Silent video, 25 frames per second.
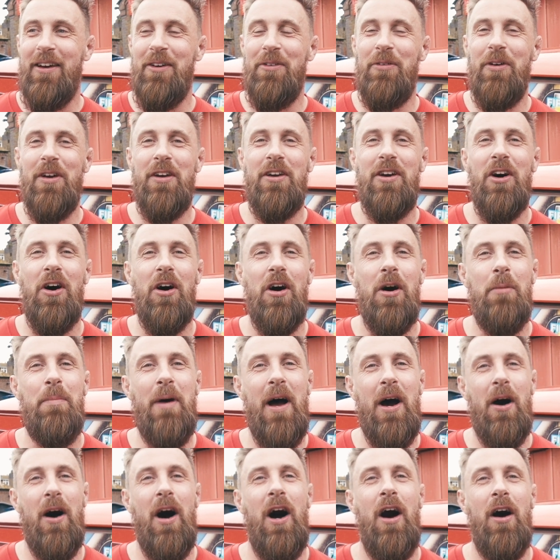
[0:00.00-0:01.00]
um, we've got
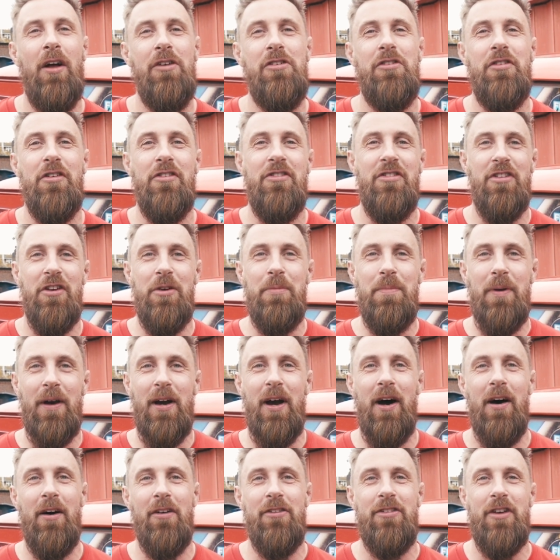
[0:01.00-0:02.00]
about 100
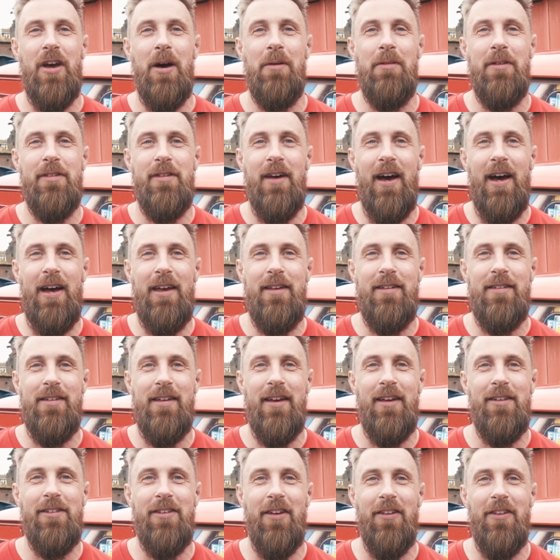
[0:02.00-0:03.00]
supercars going to
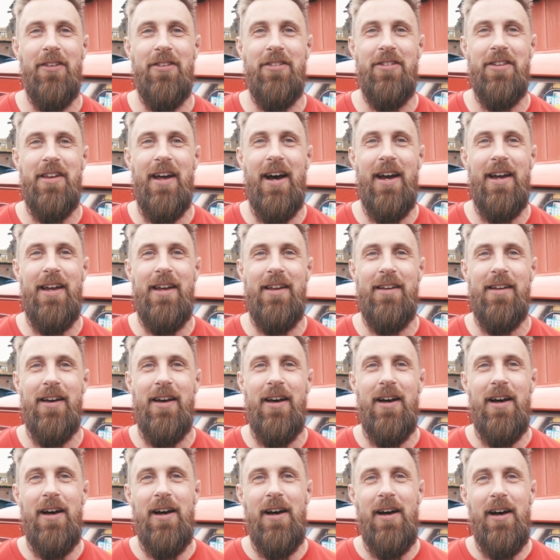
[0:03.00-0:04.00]
Hastings on the Stade
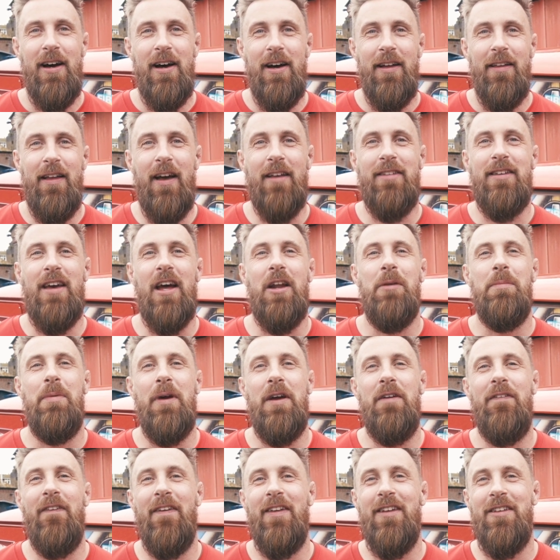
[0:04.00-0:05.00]
that's going to
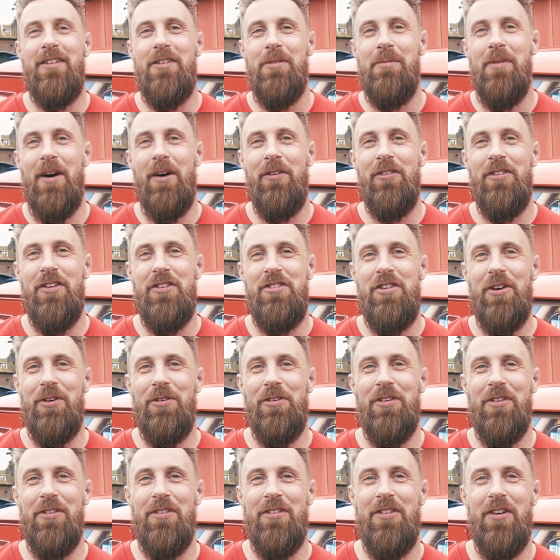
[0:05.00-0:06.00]
be for the Demelza
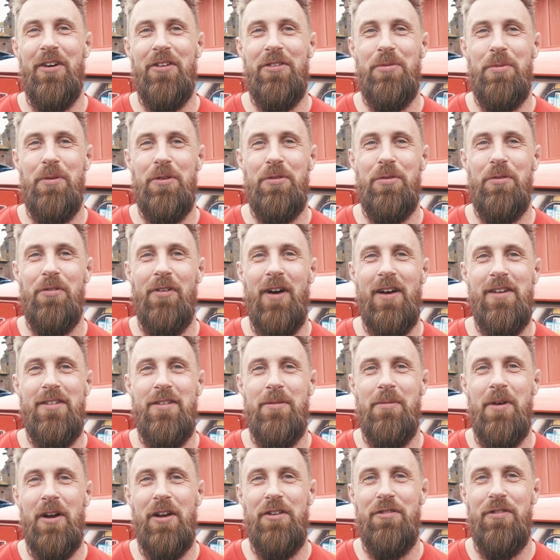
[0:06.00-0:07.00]
Children's Hospital we're
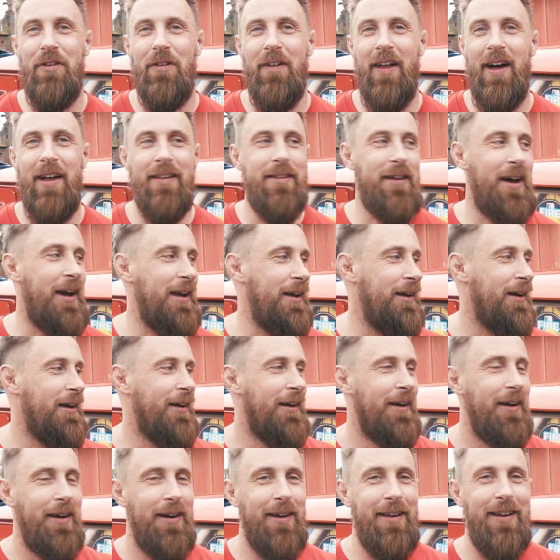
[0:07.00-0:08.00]
raising money for that day,
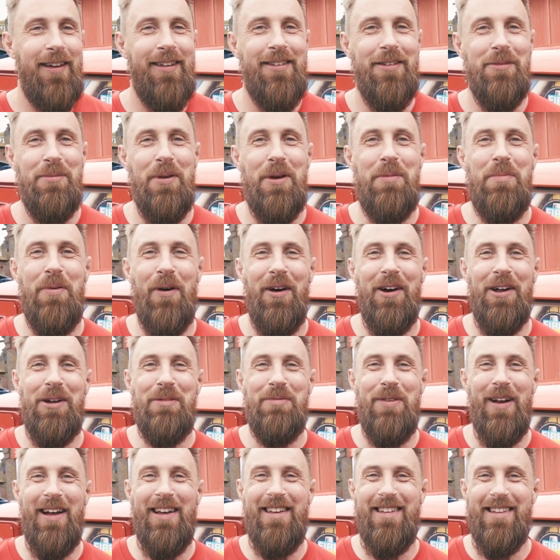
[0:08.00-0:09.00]
and this will be Pride
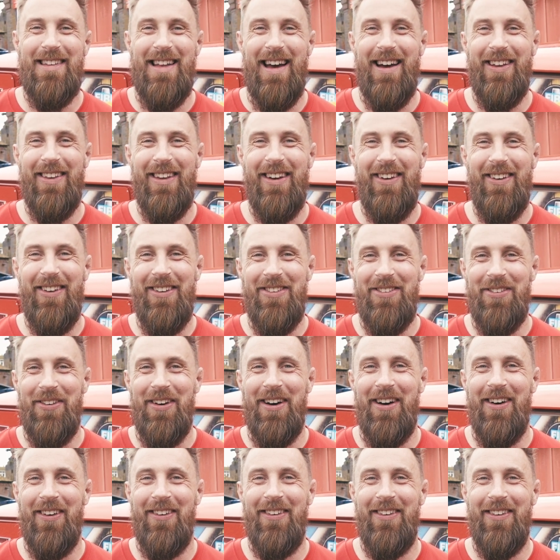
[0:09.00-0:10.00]
Place down there as
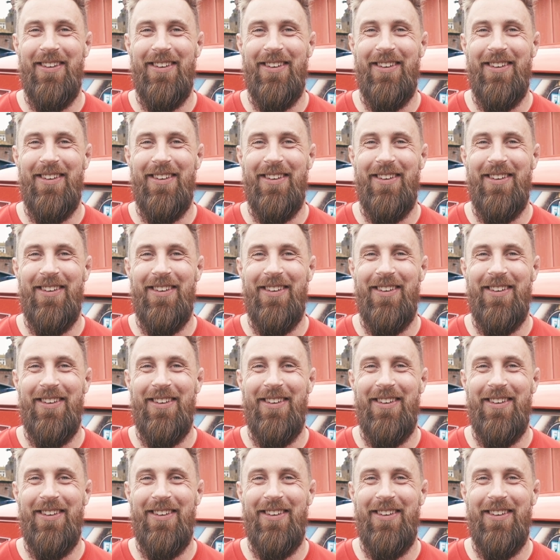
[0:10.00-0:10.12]
well.